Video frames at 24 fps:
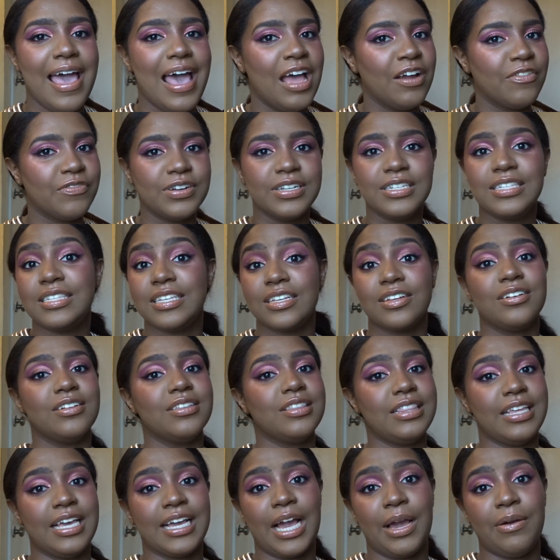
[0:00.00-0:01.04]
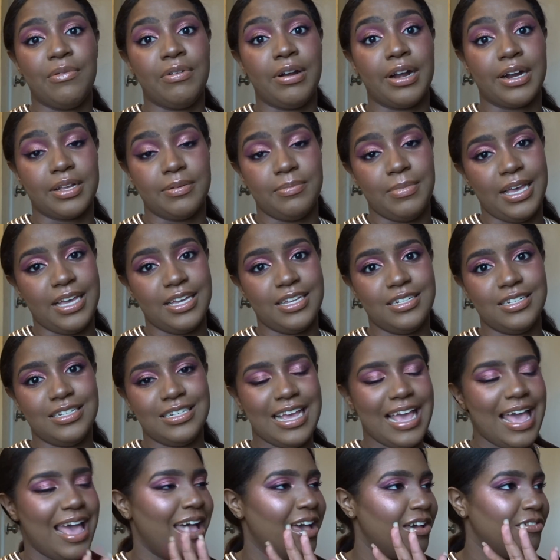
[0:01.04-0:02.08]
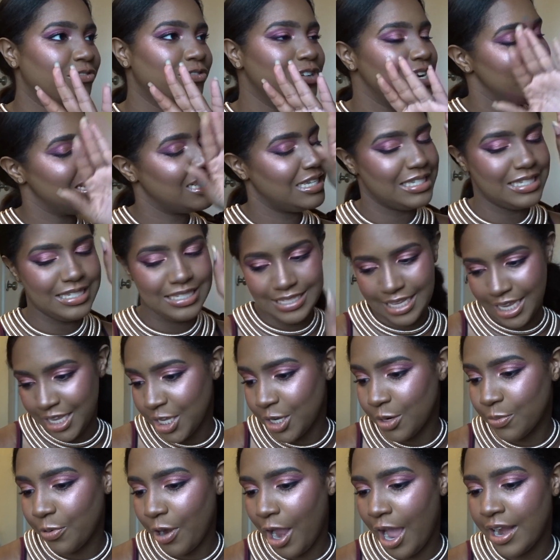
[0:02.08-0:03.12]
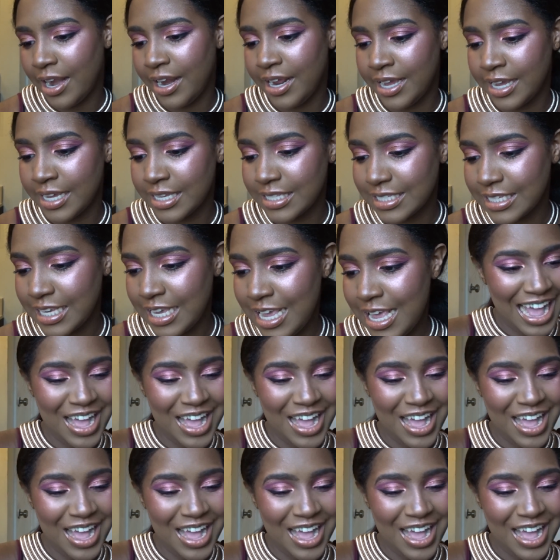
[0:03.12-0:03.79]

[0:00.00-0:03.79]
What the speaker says: Every single thing I would recommend. Every single product.